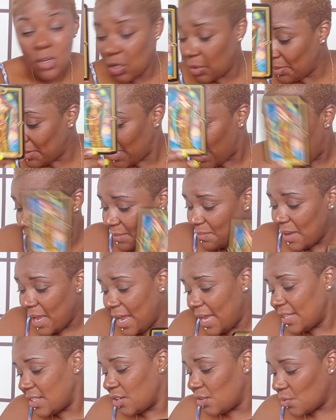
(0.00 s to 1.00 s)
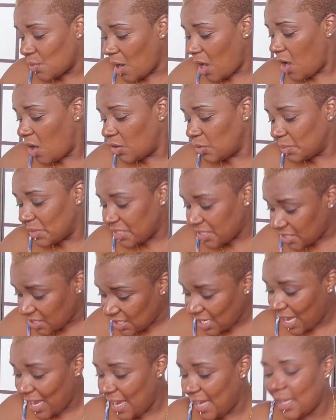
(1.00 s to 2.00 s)
oops, I made the wrong
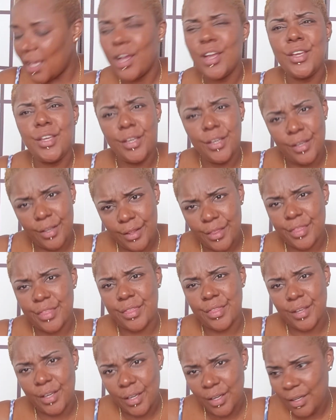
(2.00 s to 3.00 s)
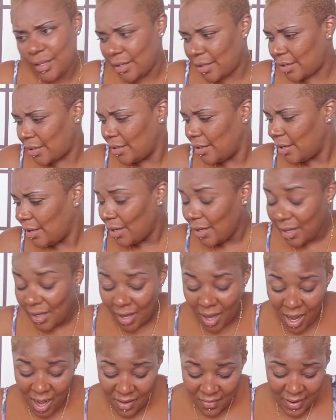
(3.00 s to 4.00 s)
mistake. You think?
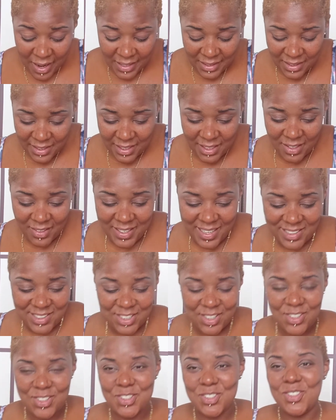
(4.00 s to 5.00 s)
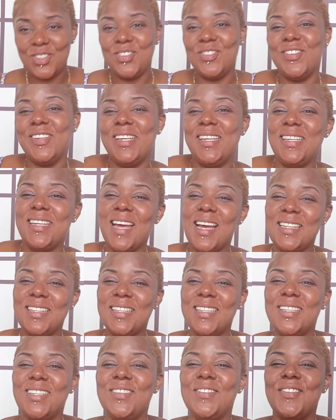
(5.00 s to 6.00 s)
All right, Leo, that's your June reading. I
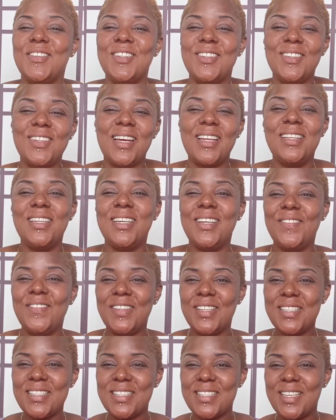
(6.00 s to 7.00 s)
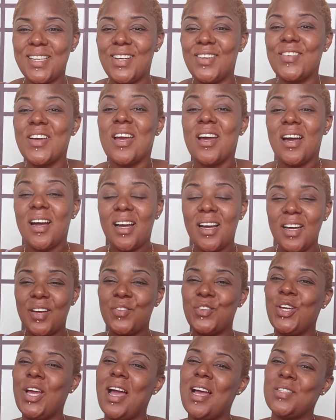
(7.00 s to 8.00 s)
love you. Love yourself. Uh,
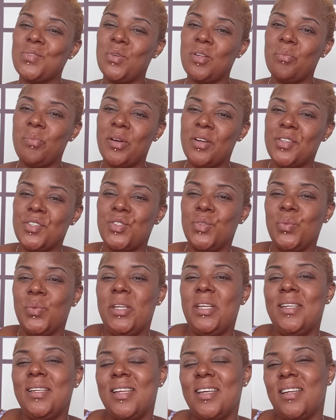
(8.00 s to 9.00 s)
if you guys want a personal reading, the